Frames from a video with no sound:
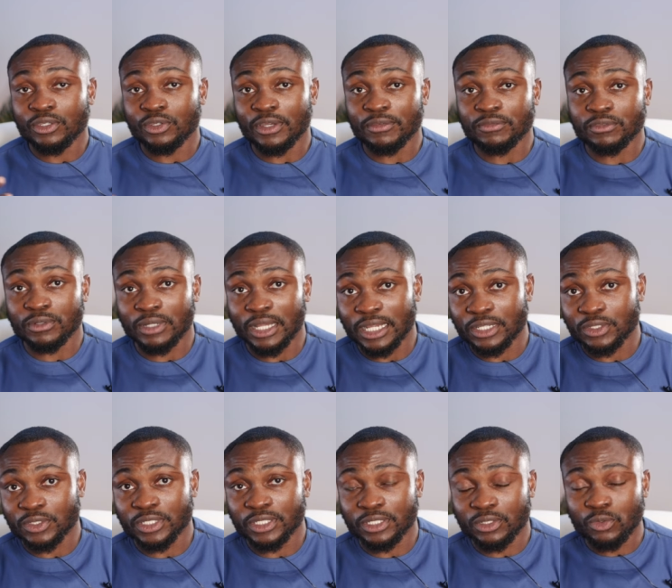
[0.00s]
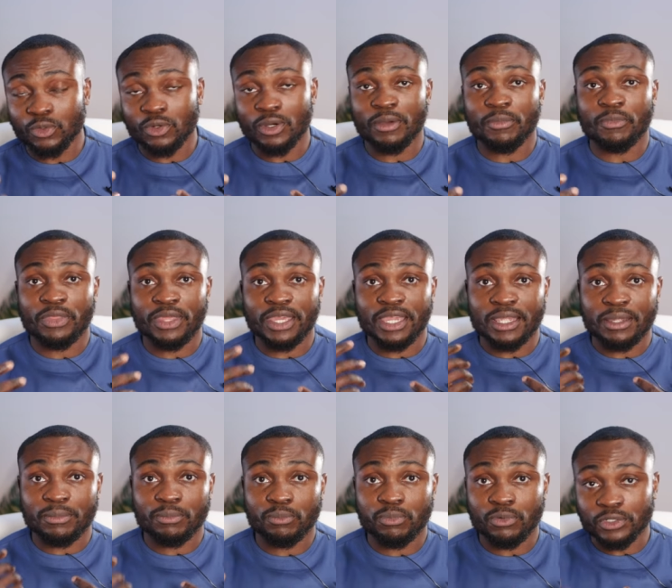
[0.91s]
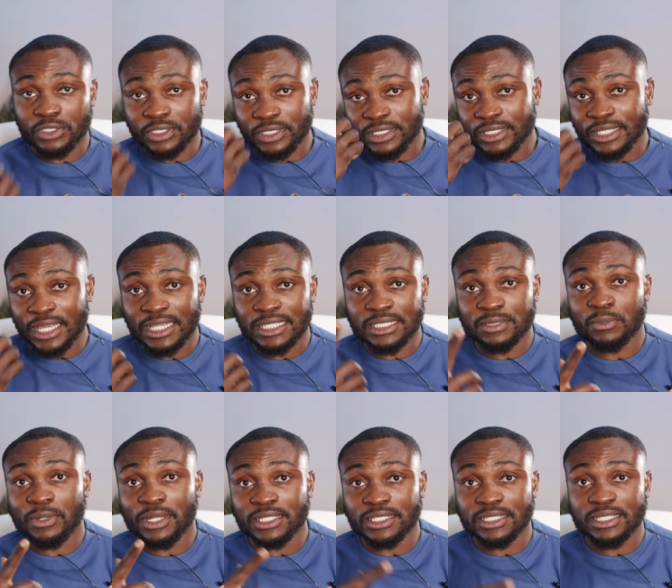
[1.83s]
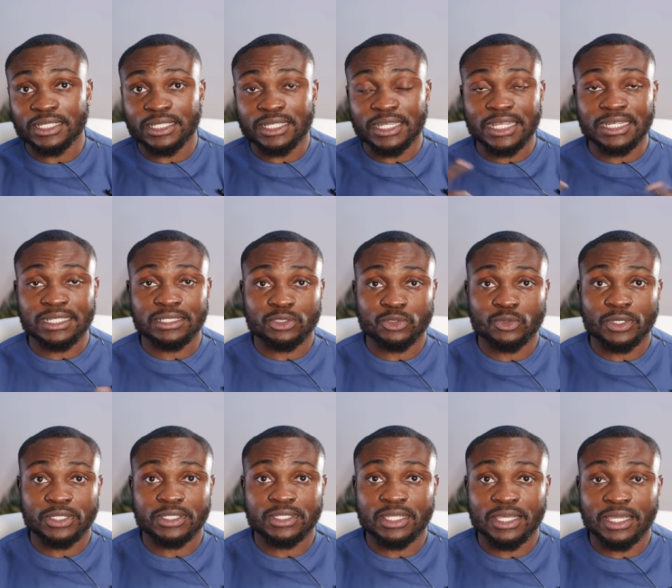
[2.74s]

you have to actually go up there push the test button let it do its